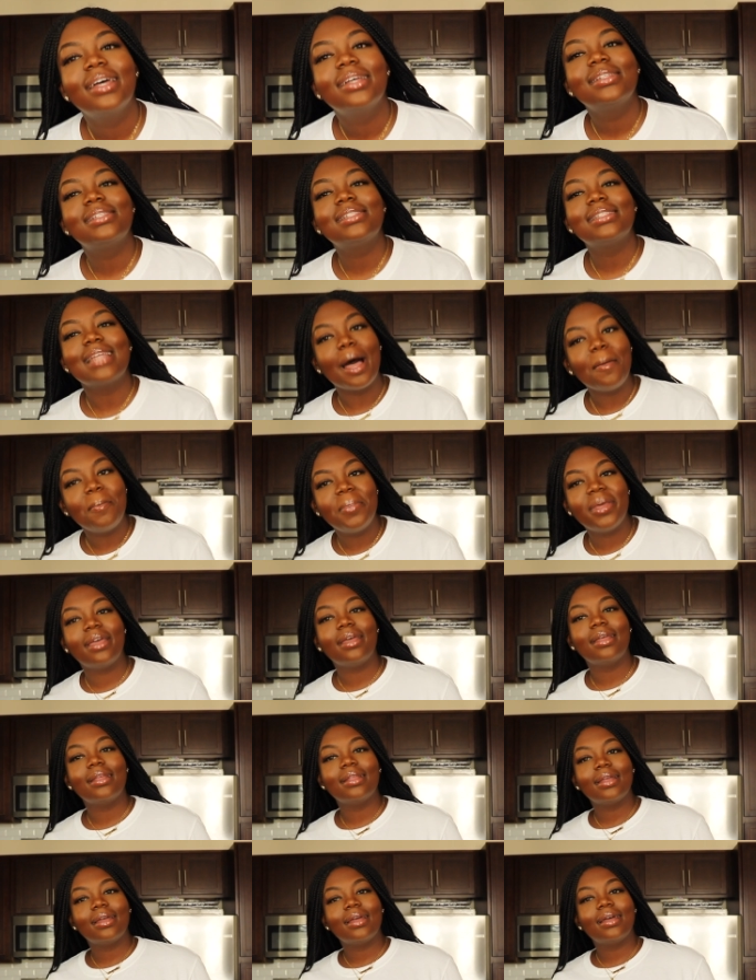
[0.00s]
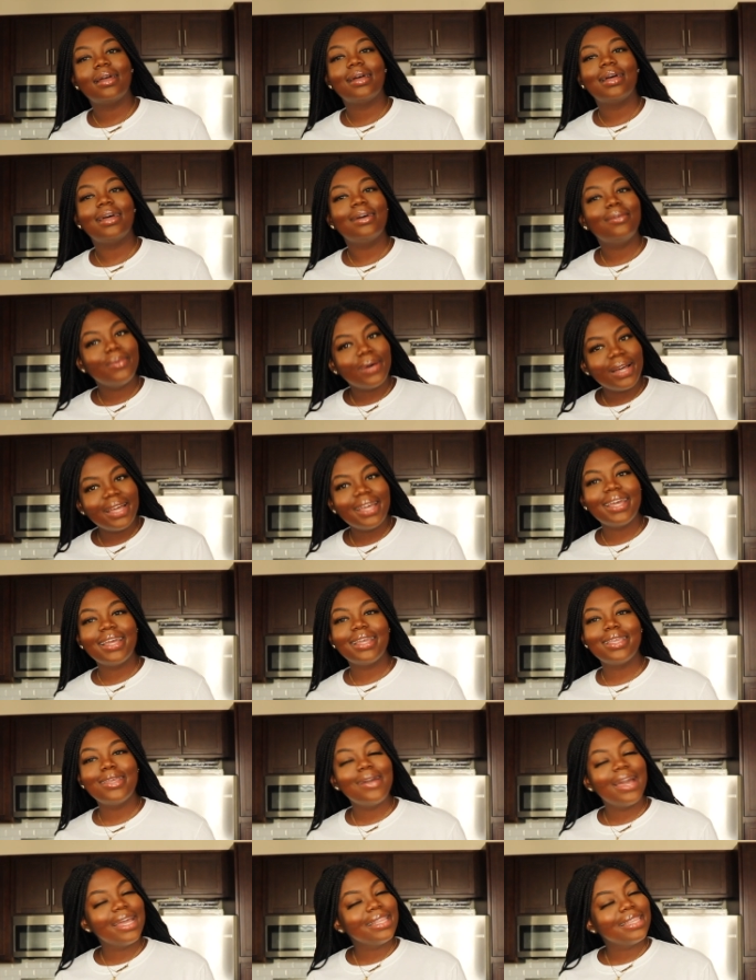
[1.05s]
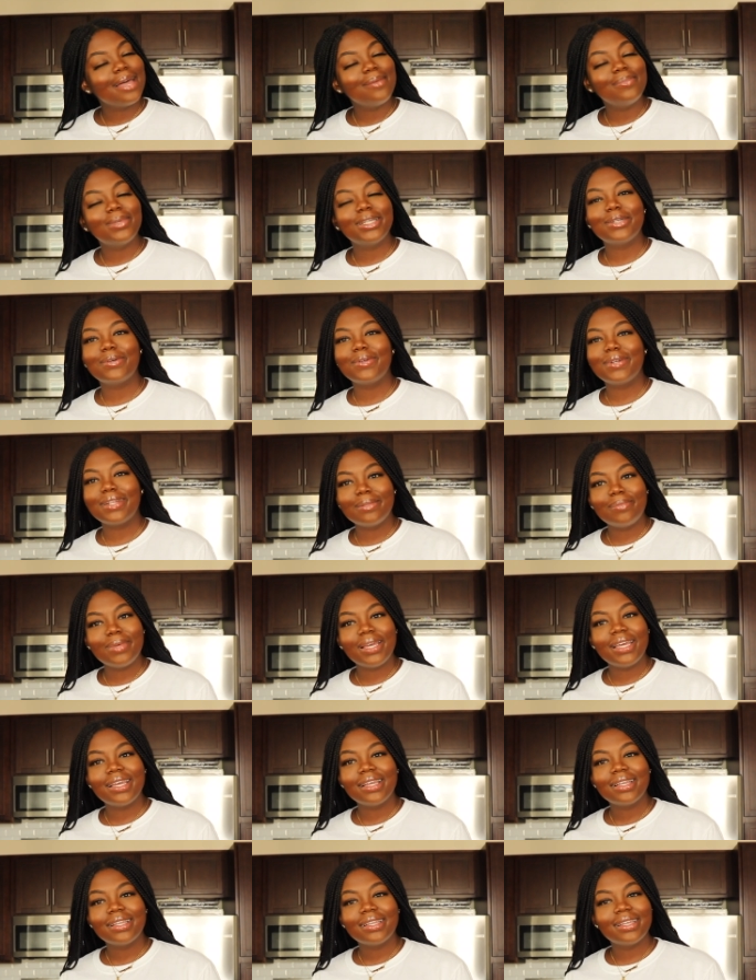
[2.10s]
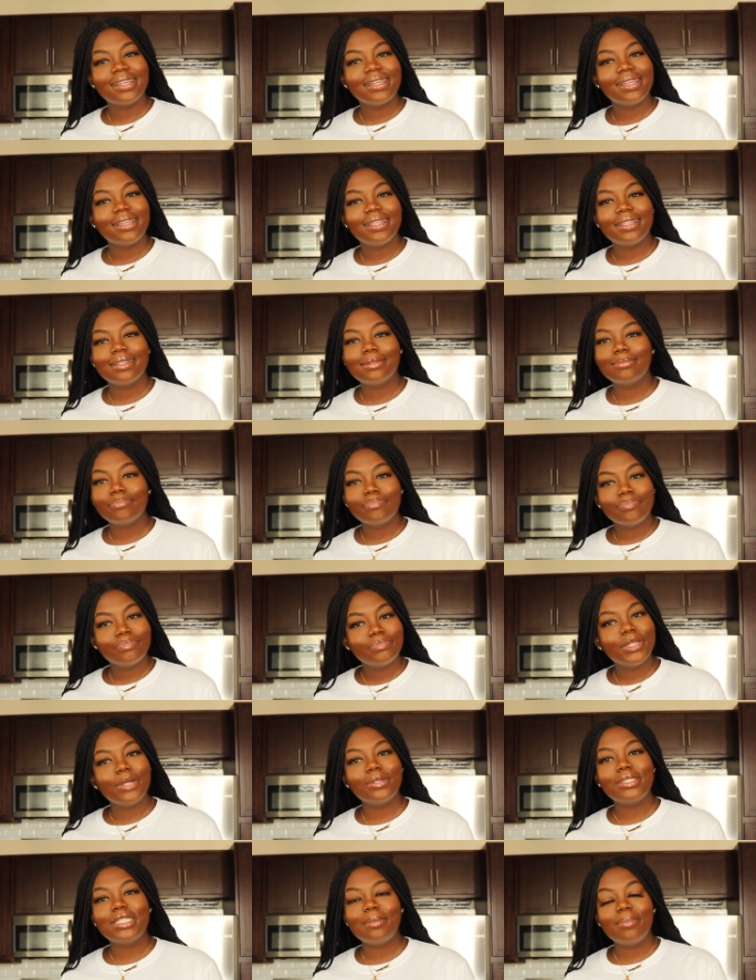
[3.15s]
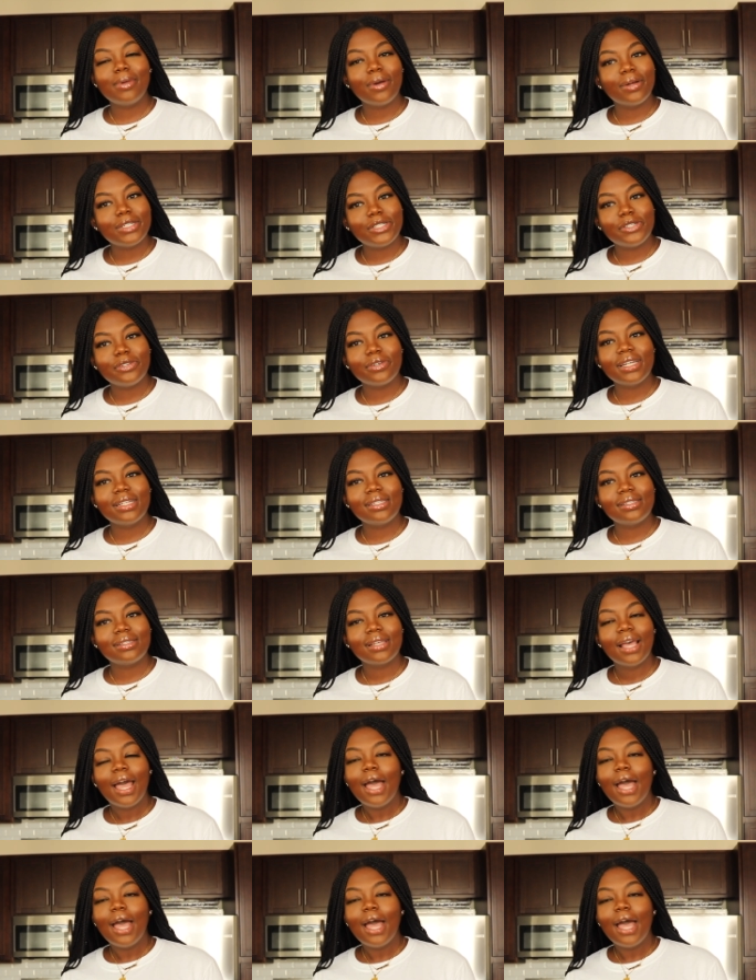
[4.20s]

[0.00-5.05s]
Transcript: Stop it. What? You ain't that much older than me. Your TV on the streets.